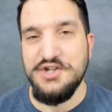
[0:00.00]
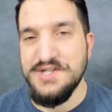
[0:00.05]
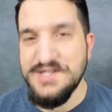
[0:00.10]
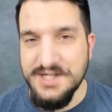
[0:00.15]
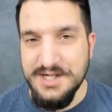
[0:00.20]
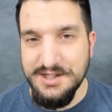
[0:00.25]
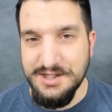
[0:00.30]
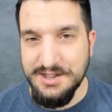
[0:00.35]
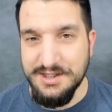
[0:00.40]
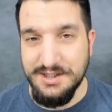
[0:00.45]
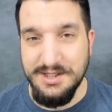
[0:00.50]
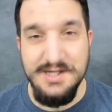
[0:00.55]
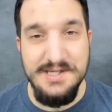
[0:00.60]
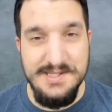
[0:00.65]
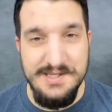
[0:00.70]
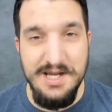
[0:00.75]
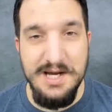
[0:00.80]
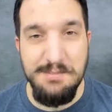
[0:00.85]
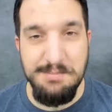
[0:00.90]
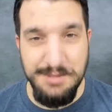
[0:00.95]
Just kidding,
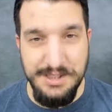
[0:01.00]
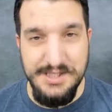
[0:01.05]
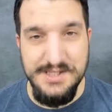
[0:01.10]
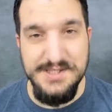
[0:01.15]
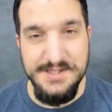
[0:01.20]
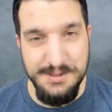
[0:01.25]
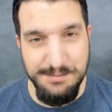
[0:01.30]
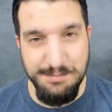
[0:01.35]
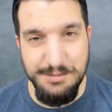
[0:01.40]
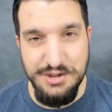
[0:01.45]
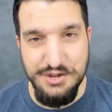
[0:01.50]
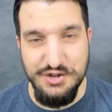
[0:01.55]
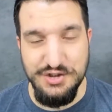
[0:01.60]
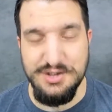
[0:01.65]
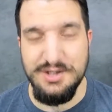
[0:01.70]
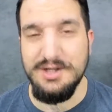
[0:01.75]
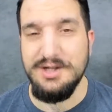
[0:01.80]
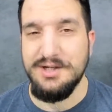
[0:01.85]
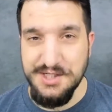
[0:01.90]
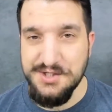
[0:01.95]
Islam means
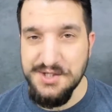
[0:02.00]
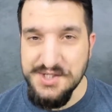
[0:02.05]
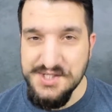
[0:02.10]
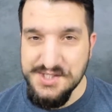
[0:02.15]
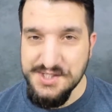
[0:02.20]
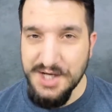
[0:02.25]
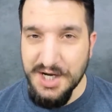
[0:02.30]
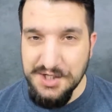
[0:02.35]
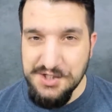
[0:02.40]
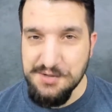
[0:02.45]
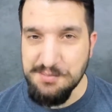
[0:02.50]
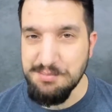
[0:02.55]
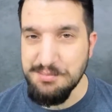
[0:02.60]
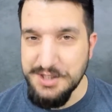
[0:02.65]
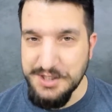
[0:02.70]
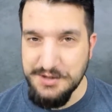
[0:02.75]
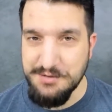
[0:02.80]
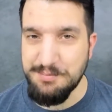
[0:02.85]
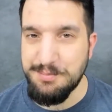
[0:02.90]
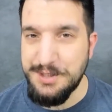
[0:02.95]
submission. It does not
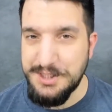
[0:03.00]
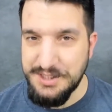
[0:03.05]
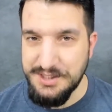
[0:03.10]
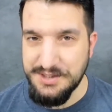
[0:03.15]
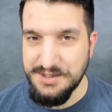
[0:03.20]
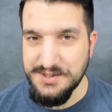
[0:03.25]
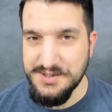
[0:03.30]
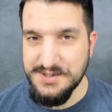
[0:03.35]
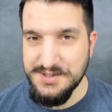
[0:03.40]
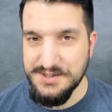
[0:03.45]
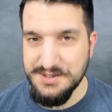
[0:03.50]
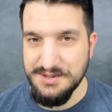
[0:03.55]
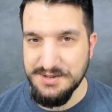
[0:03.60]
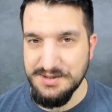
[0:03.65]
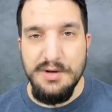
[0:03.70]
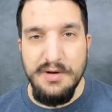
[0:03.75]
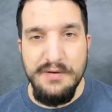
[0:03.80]
mean peace.